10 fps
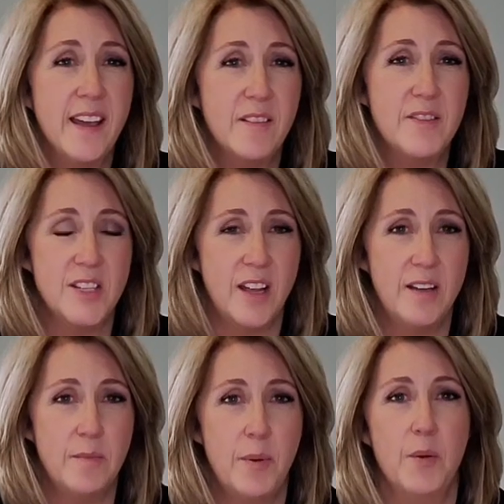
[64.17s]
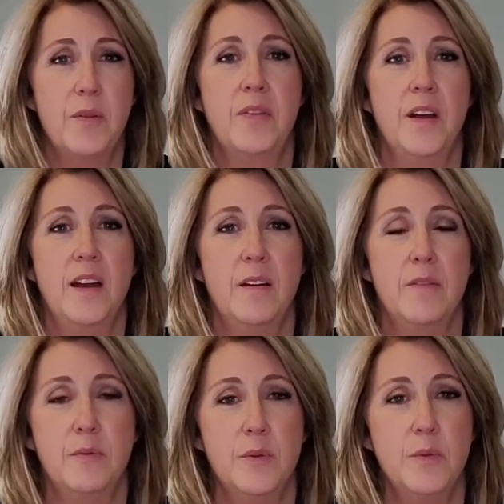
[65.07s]
done, both
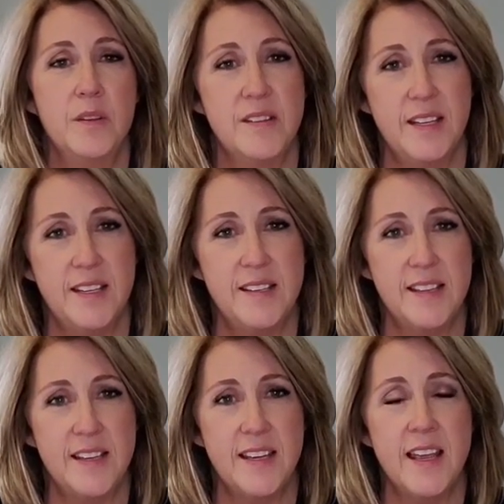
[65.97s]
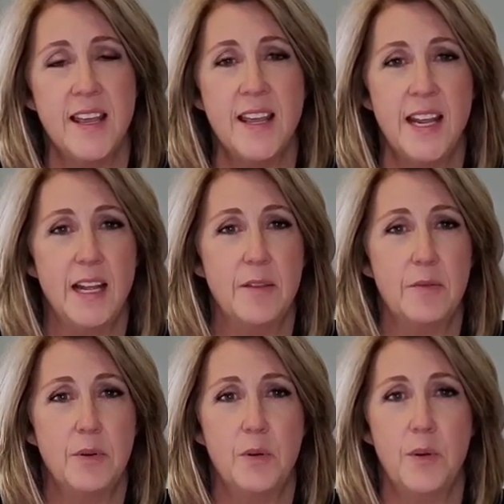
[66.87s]
through the CDC and
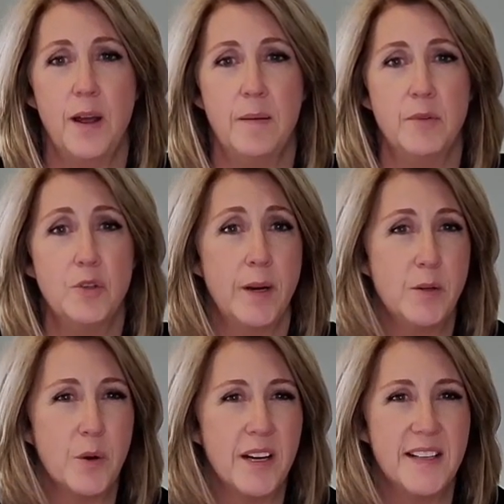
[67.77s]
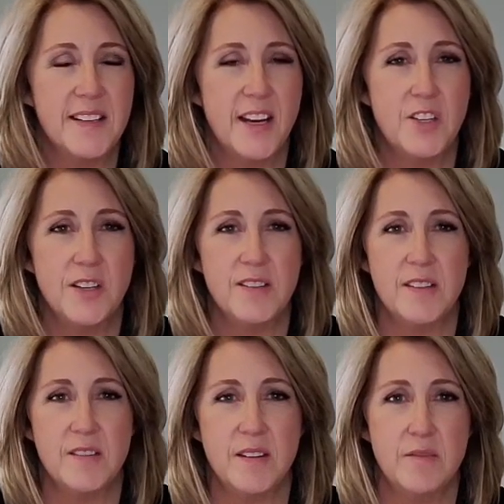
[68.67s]
through trade organizations,
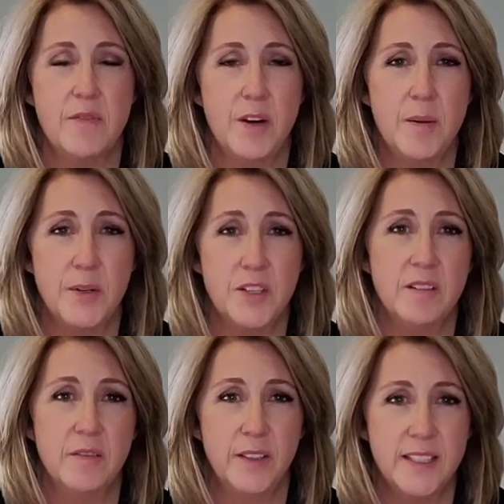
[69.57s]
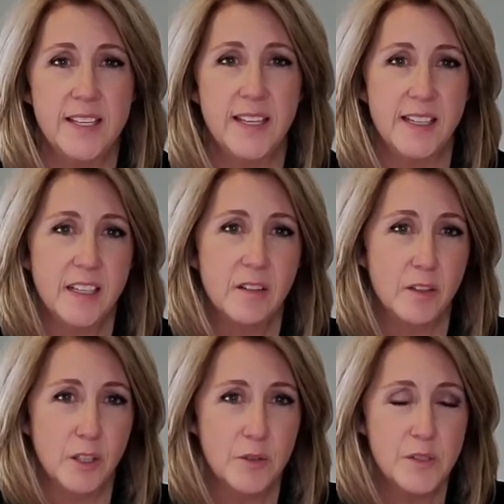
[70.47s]
is very much conflicting and
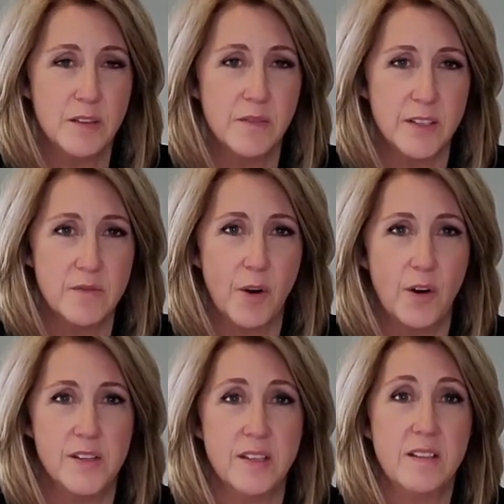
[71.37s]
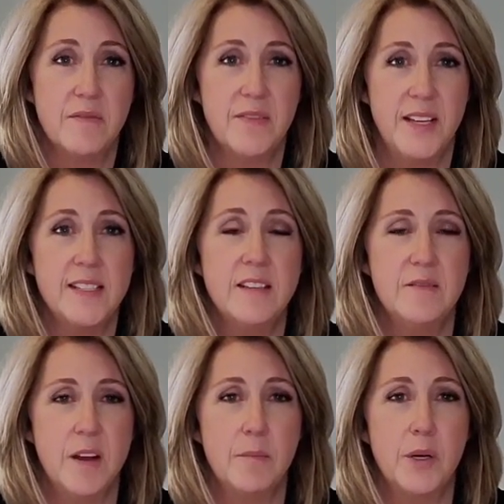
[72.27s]
inconclusive as far as a definitive
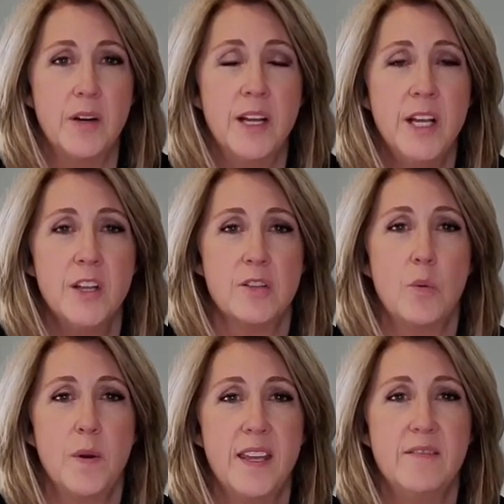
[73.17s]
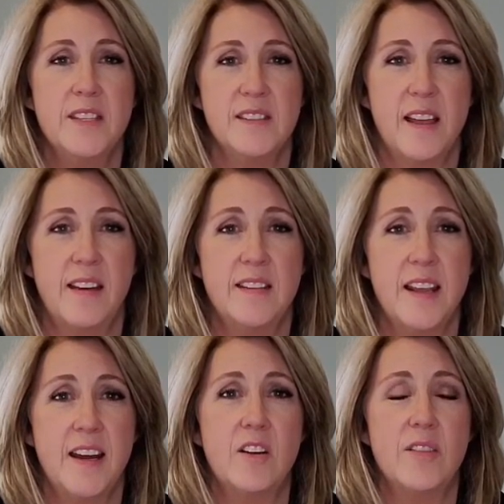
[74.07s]
number. So we have decided to
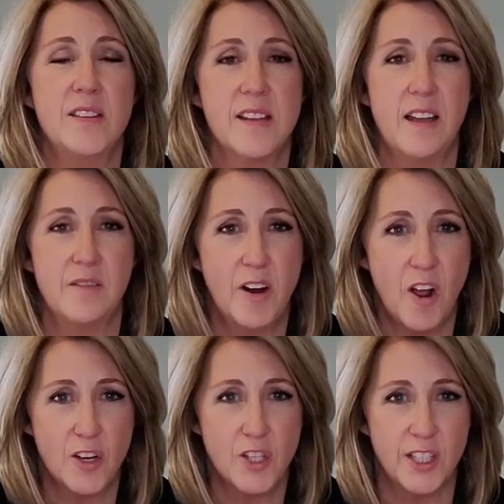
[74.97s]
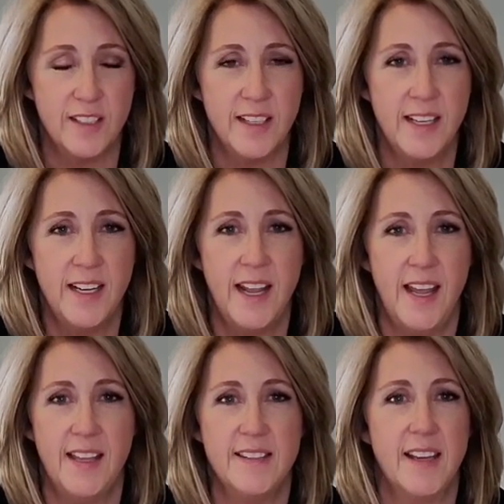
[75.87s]
err on the side of caution
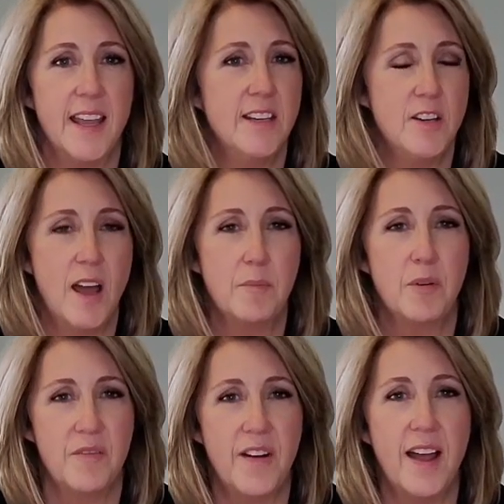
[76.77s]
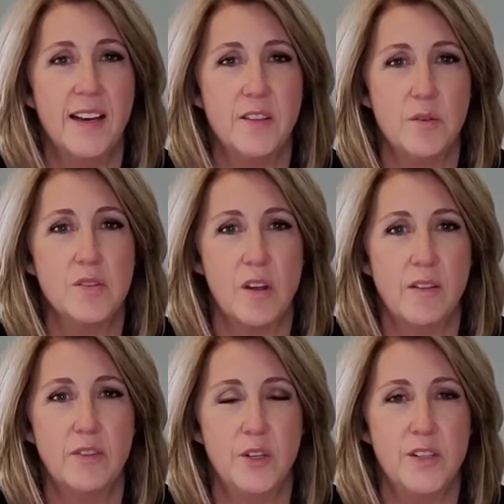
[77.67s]
and, again, not provide those soft
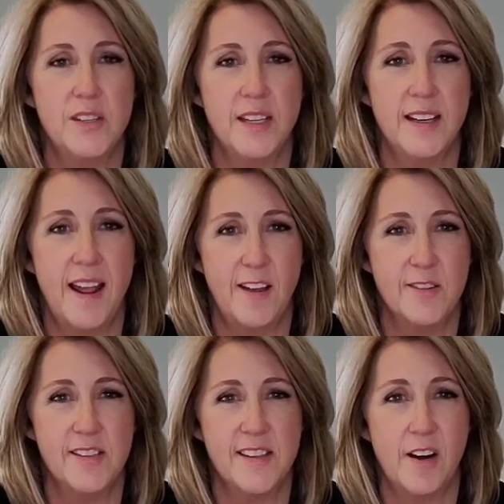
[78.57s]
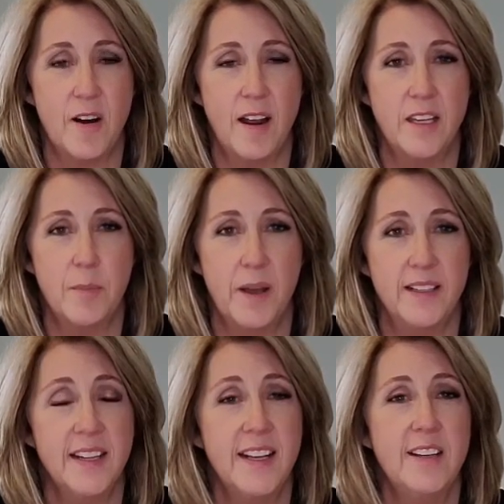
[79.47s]
goods in houses that are occupied.
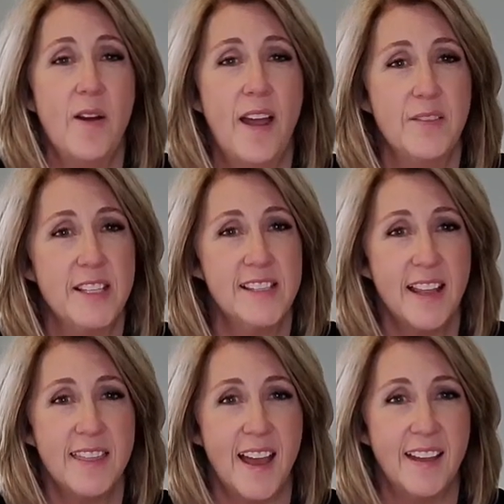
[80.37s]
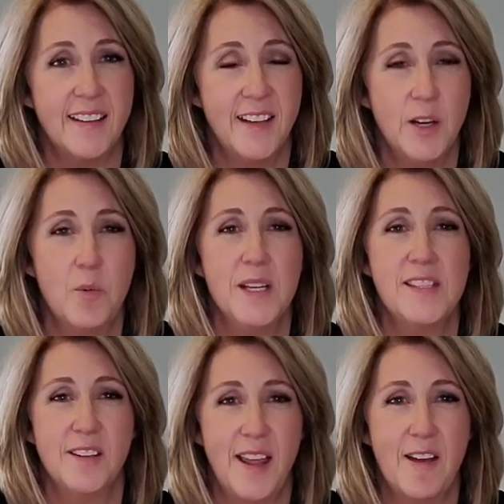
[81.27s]
Now, having said that, we
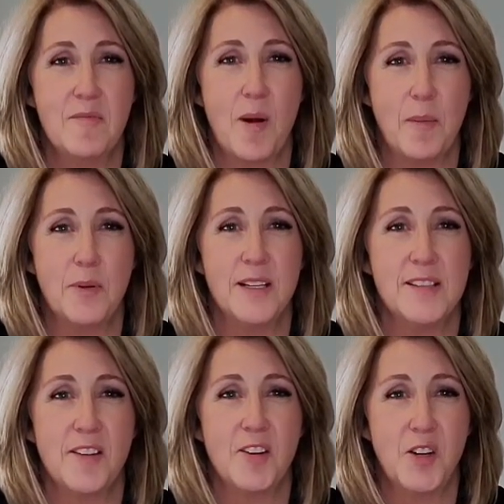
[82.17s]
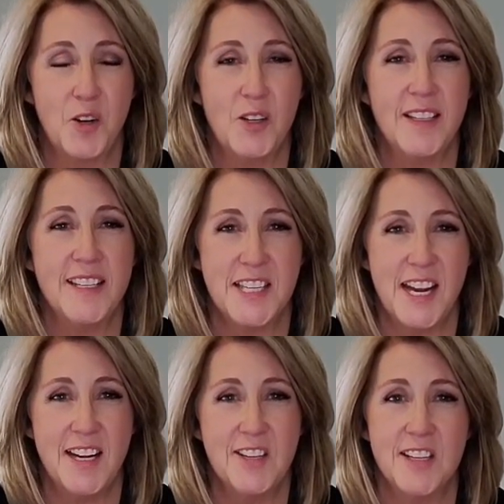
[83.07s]
still have properties that are currently
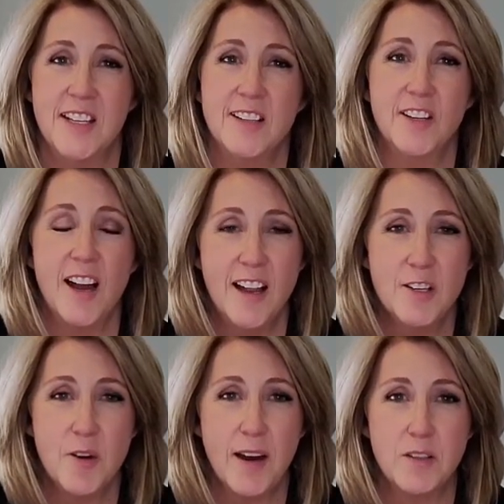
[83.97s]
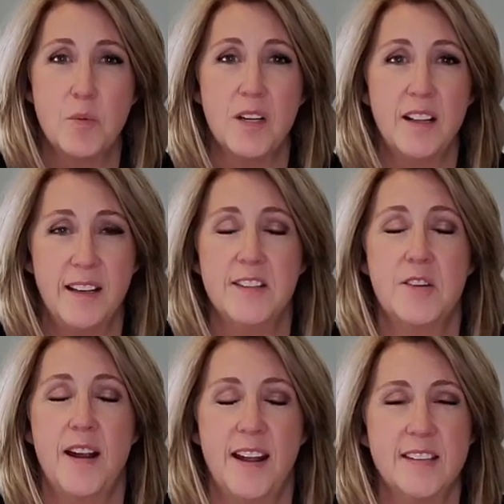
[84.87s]
staged and under contract where clients are
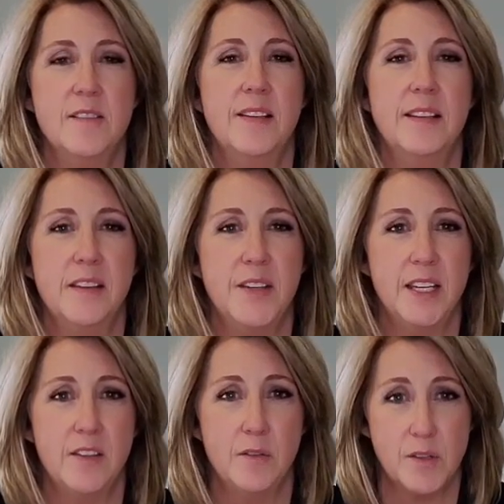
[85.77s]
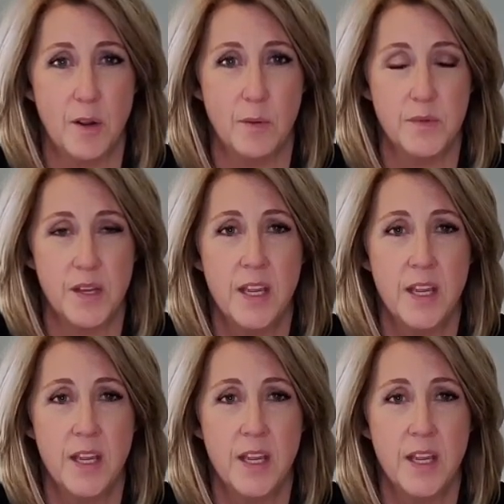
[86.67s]
actively living in those homes.